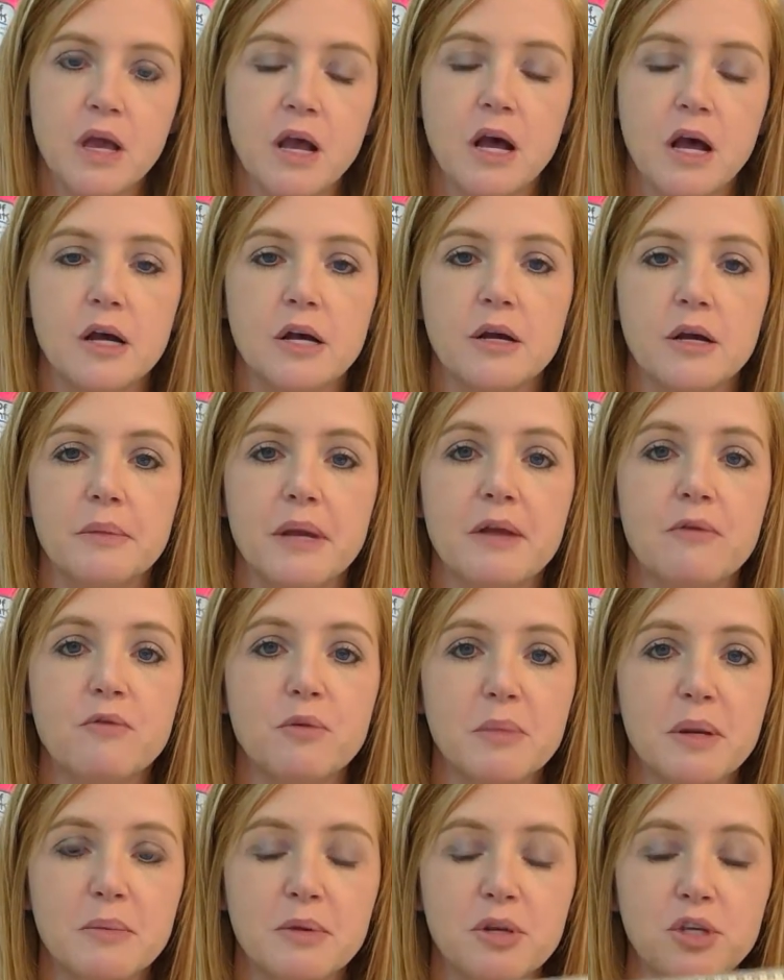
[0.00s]
And
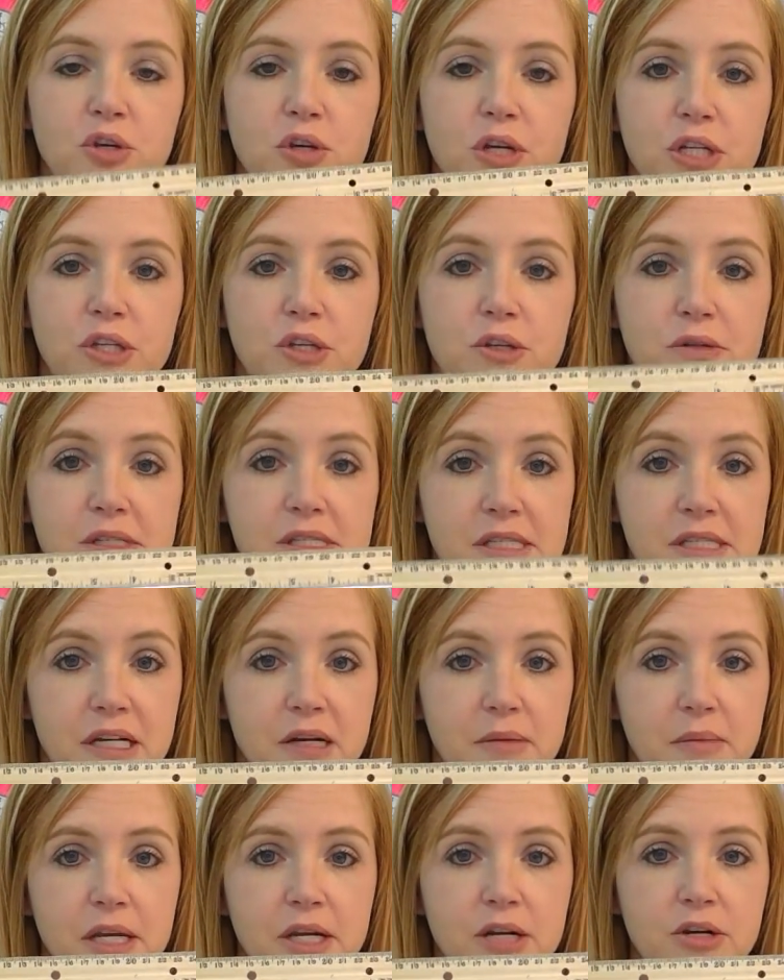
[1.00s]
remember, you can use
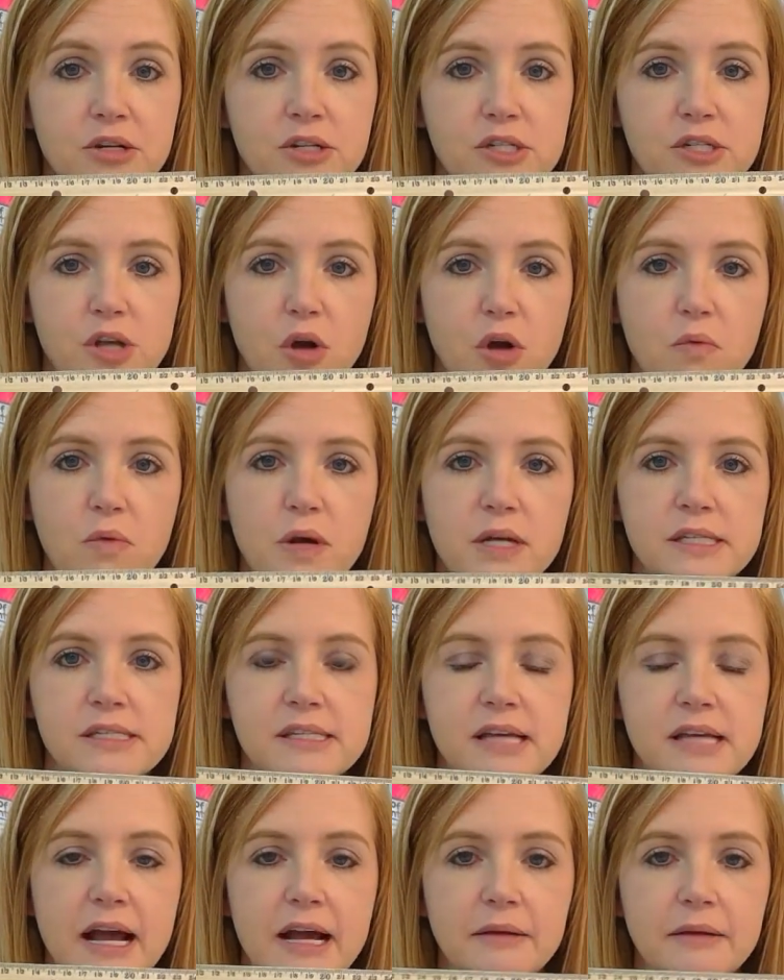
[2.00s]
centimeters on one
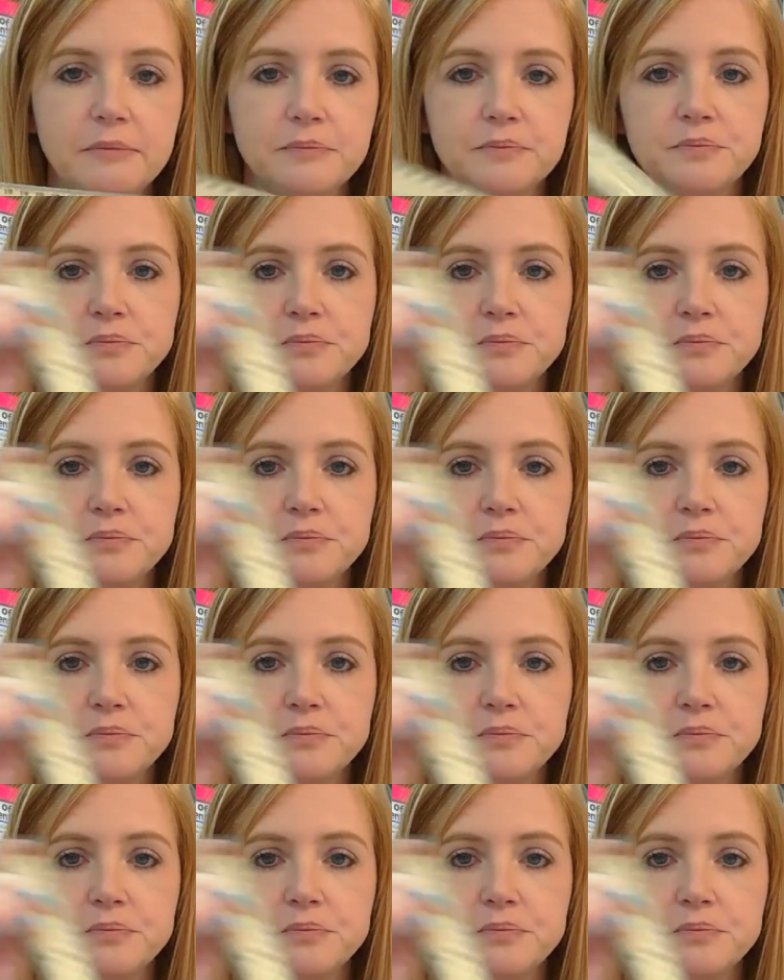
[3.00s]
side